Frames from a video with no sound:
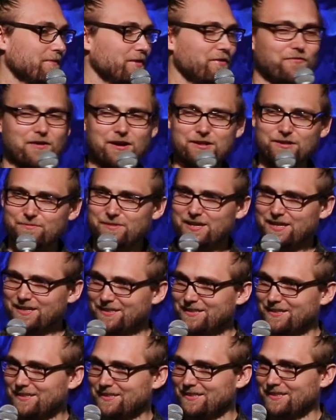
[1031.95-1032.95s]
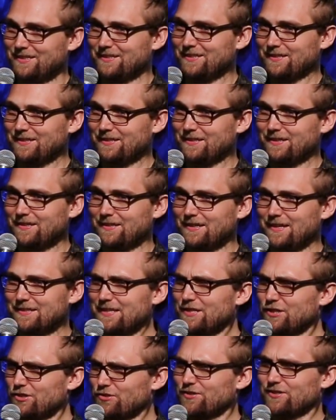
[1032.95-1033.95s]
You follow me?
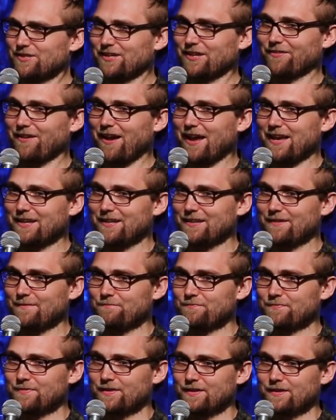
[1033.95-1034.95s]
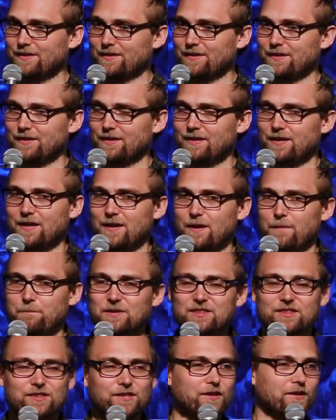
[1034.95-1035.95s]
It's interesting, right?
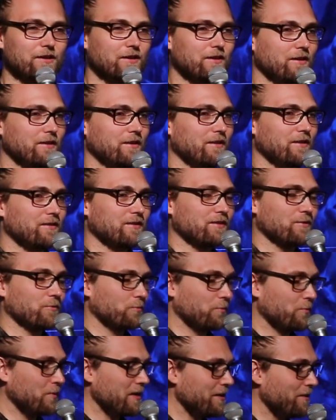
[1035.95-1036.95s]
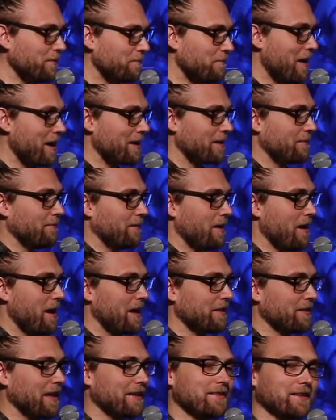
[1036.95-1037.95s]
But the real bottom
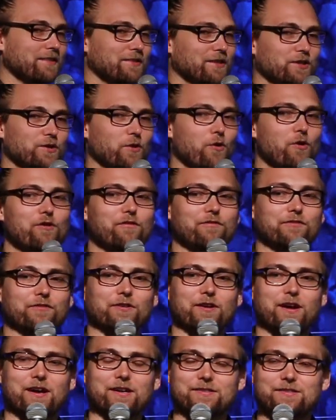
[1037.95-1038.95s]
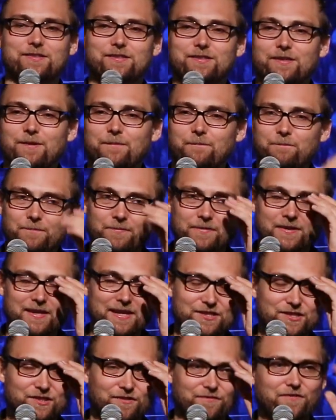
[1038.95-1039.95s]
line, I think the goal for us
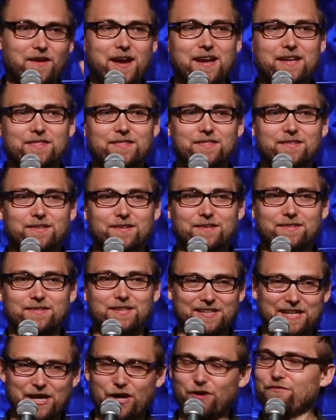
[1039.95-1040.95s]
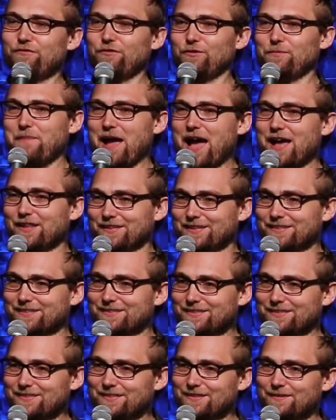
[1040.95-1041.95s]
is to find the careful
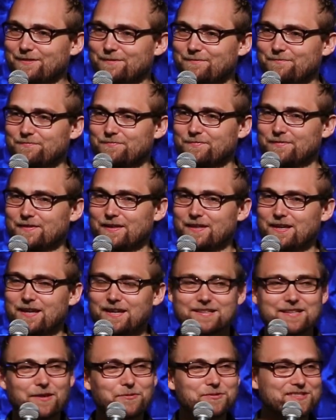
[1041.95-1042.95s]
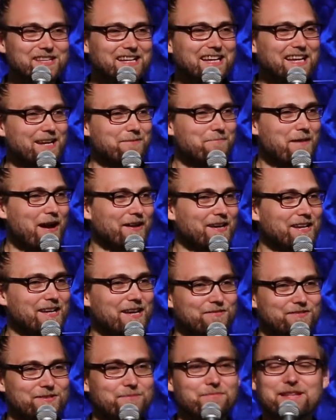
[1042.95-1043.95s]
balance. Because I was thinking about it.
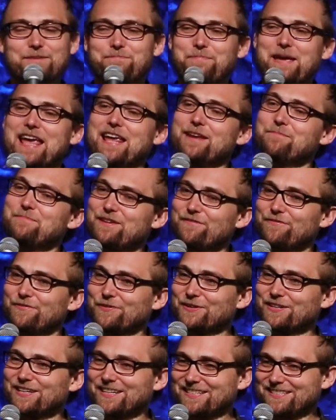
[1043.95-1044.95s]
If somebody paid me for a